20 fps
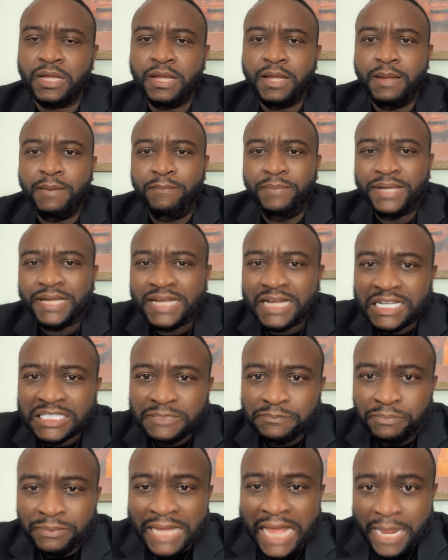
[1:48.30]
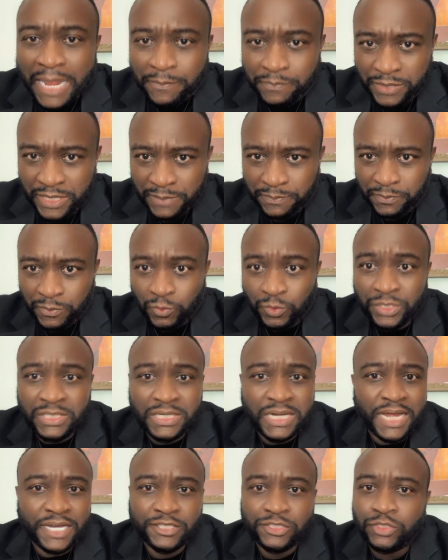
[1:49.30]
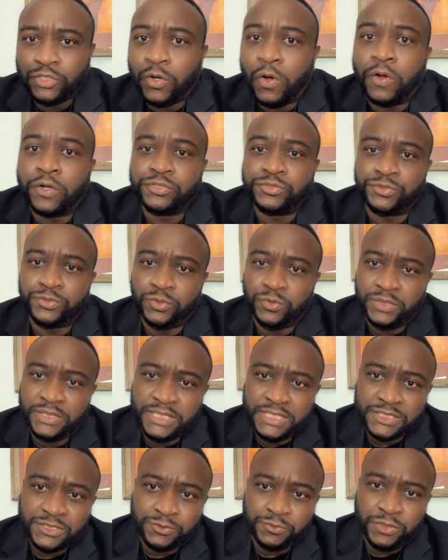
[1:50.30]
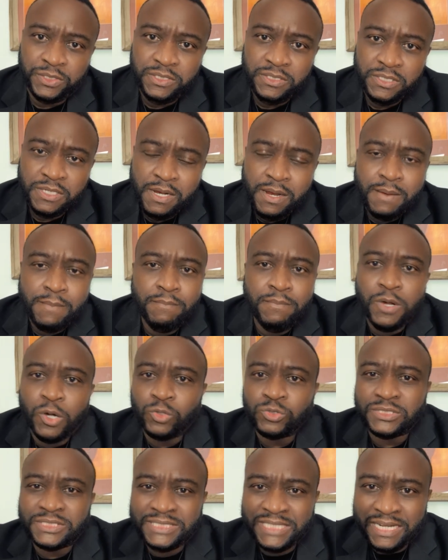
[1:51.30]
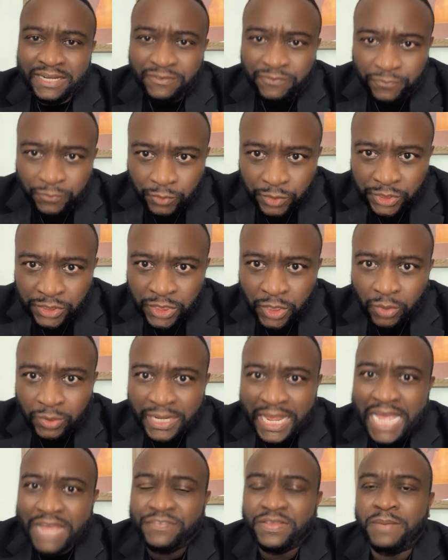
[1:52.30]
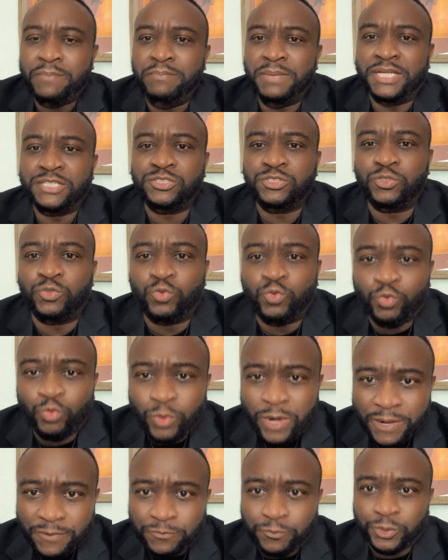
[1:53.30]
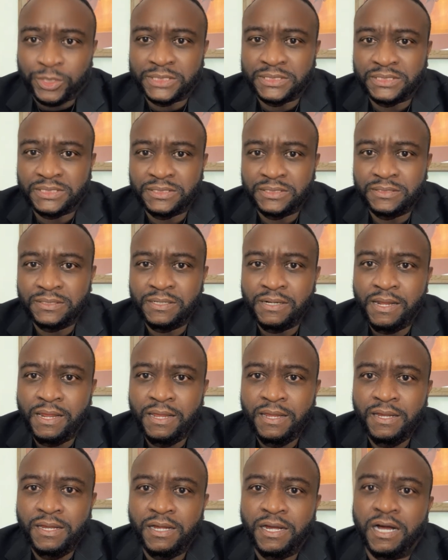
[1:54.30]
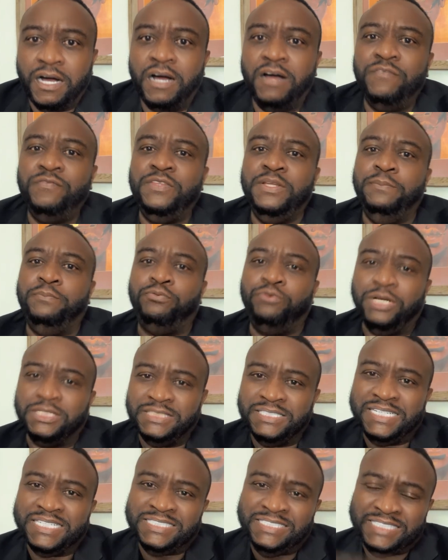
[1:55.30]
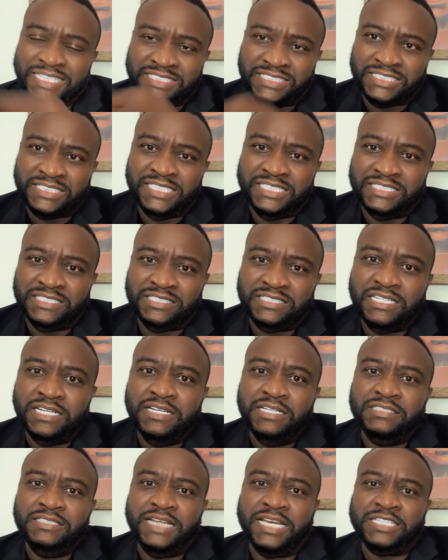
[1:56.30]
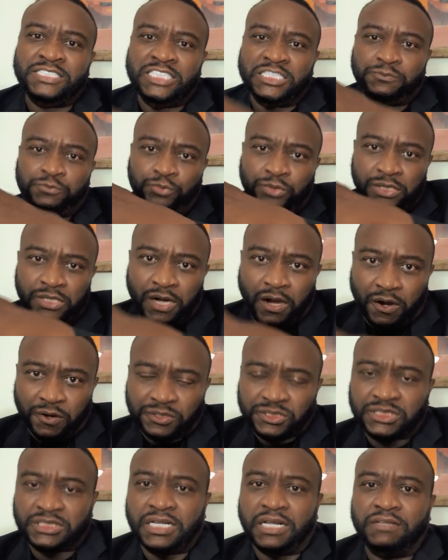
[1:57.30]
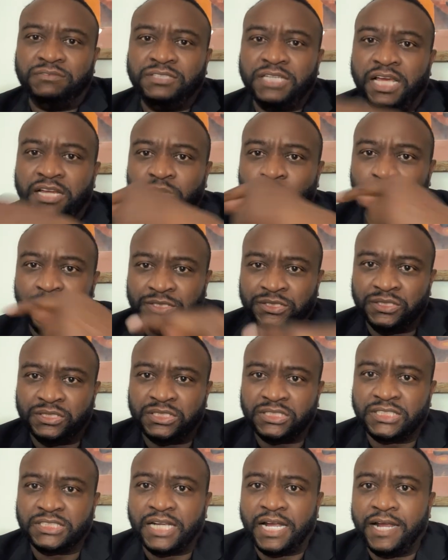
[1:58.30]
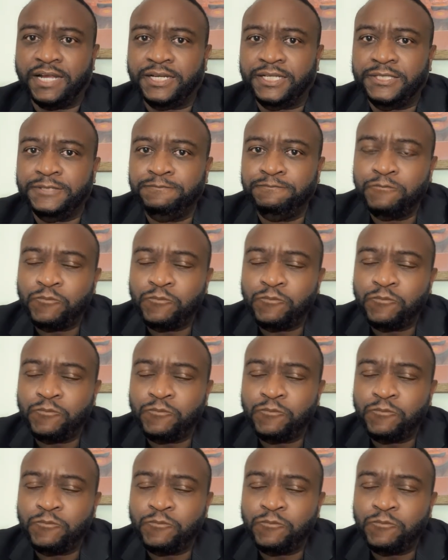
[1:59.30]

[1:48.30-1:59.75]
Because Black people were not taught true history, most therefore don't have a mental reference of the present existence that exists between ourselves and the Western society.